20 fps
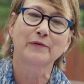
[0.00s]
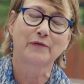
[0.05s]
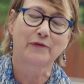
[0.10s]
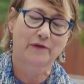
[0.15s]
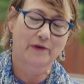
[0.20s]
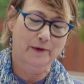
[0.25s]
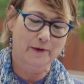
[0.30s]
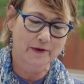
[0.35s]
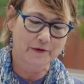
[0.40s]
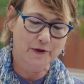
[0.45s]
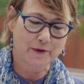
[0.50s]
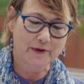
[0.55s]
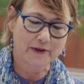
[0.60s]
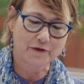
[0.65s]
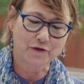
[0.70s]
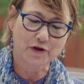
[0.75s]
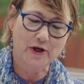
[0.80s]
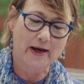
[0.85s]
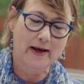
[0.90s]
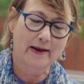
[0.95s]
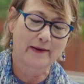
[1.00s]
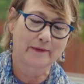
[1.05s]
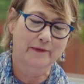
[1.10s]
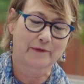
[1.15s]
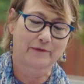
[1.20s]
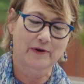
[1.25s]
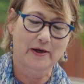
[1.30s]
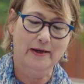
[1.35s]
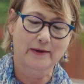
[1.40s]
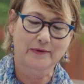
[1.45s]
Saratoga Jazz
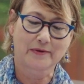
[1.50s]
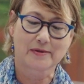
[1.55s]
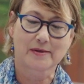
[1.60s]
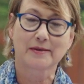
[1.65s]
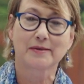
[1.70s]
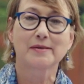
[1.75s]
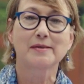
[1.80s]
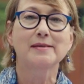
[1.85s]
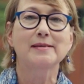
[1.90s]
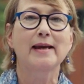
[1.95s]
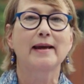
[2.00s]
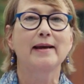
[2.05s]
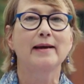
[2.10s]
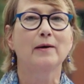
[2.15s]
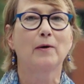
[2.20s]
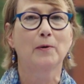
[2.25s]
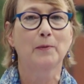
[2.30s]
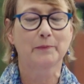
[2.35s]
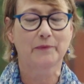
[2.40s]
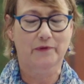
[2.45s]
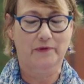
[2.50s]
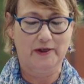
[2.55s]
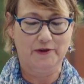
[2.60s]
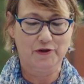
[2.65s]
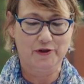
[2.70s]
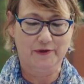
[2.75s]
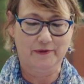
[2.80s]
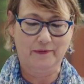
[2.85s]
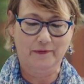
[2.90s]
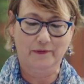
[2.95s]
Fest Stay Home
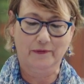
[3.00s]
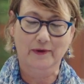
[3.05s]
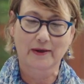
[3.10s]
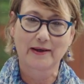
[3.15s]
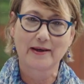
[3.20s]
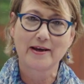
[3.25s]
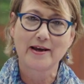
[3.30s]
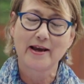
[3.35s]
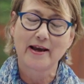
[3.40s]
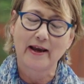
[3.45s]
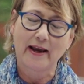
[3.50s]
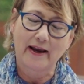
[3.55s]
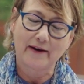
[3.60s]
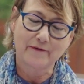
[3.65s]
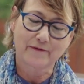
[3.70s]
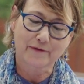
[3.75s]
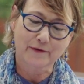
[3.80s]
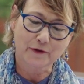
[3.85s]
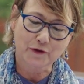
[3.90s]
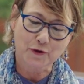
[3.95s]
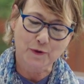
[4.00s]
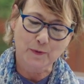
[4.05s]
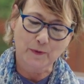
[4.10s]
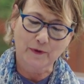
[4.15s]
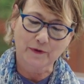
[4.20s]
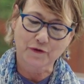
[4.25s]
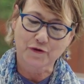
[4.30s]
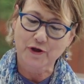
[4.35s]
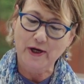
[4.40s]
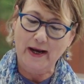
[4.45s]
Sessions, a
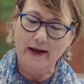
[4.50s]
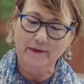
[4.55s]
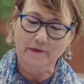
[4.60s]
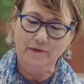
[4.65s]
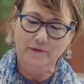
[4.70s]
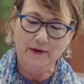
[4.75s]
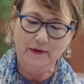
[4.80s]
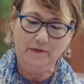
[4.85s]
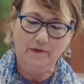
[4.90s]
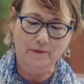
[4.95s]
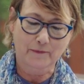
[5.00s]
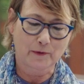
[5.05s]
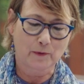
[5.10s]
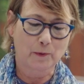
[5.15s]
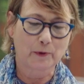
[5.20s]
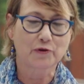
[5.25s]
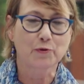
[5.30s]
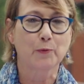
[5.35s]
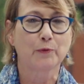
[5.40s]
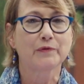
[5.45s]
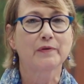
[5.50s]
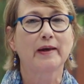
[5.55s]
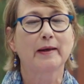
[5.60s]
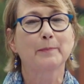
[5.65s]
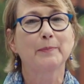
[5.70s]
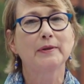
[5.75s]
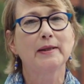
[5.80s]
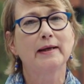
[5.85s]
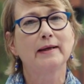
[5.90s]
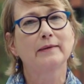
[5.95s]
virtual jazz festival which will take
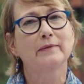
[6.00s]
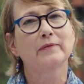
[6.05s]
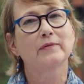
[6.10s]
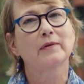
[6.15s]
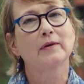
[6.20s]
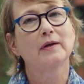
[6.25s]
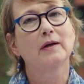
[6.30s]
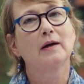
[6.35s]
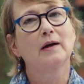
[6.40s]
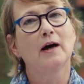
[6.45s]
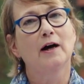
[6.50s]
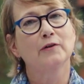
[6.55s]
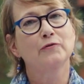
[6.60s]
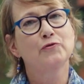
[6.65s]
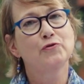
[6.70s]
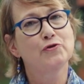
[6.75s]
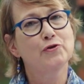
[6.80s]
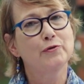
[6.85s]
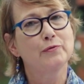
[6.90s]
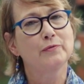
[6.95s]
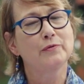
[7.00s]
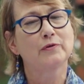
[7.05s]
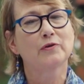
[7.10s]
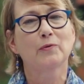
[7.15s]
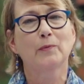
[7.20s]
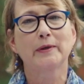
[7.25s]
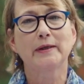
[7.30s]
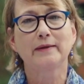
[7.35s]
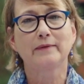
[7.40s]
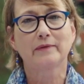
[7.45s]
place on June
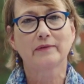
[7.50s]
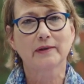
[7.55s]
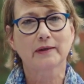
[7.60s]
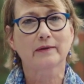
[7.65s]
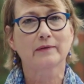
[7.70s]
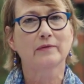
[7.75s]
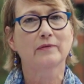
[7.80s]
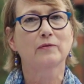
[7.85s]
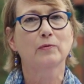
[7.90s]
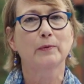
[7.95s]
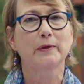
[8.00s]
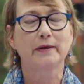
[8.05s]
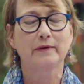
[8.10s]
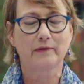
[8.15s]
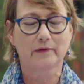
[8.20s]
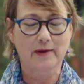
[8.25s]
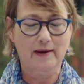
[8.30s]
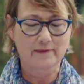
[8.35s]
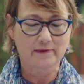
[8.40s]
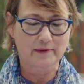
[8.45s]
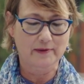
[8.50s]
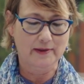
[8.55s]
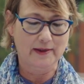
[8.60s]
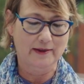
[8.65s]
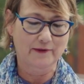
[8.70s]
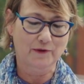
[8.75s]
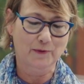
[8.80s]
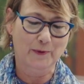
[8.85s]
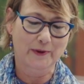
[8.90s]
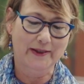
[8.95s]
26, 27,
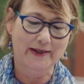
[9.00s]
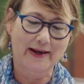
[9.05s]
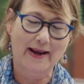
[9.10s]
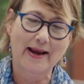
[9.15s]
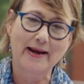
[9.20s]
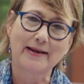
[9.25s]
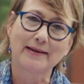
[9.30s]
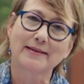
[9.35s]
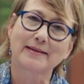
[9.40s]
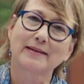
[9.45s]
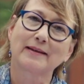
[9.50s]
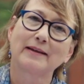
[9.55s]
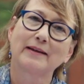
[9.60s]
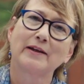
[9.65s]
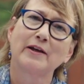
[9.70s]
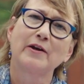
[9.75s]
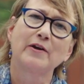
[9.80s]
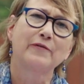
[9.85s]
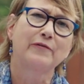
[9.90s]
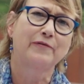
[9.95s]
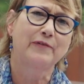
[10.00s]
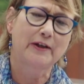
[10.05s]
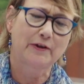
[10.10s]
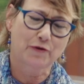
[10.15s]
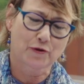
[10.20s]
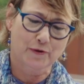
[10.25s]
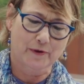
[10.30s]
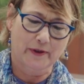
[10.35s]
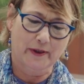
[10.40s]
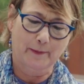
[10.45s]
and 28,
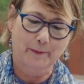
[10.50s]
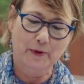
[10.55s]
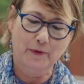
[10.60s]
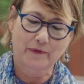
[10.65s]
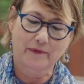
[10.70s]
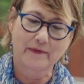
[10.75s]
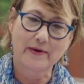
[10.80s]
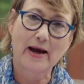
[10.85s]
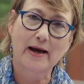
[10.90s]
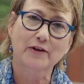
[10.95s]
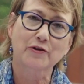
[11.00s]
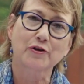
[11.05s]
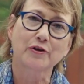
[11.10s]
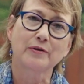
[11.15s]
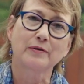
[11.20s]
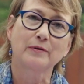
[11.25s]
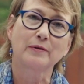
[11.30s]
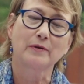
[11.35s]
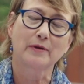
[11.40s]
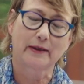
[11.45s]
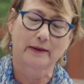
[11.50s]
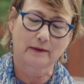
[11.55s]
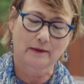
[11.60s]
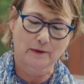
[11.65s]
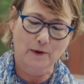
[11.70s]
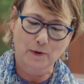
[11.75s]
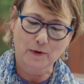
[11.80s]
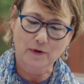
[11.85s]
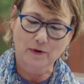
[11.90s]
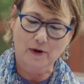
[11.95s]
featuring both national and
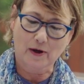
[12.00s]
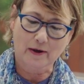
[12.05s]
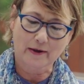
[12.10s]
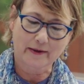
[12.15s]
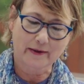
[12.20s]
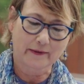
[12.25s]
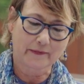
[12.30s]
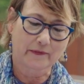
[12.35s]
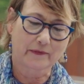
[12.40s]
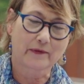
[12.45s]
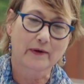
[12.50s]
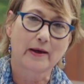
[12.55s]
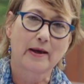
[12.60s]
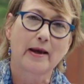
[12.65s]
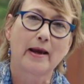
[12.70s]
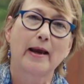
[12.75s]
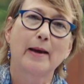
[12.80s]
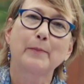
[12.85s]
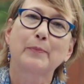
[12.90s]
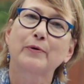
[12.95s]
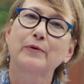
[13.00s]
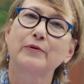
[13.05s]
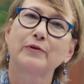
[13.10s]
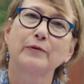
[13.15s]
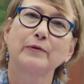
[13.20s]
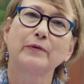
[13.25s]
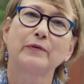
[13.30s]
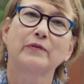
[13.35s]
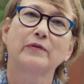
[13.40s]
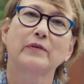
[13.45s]
local artists and
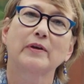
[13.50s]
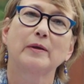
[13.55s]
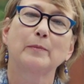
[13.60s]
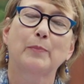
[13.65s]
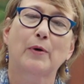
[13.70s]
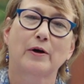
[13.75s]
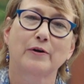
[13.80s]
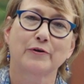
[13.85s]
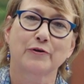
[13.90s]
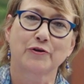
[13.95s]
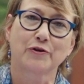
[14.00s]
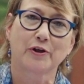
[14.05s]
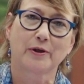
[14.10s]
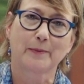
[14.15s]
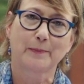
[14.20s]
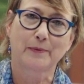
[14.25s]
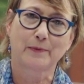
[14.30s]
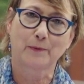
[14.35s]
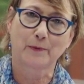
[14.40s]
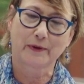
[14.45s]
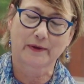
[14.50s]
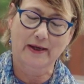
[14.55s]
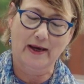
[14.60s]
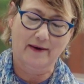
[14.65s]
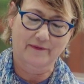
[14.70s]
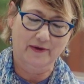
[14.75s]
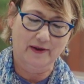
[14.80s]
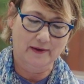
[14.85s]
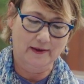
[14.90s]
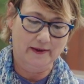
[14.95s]
produced in partnership with
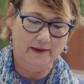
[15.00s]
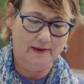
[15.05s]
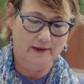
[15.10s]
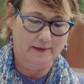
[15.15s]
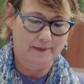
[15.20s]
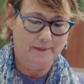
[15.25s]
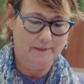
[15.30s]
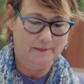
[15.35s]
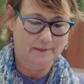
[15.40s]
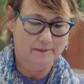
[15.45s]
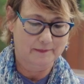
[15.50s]
Cafe Lena.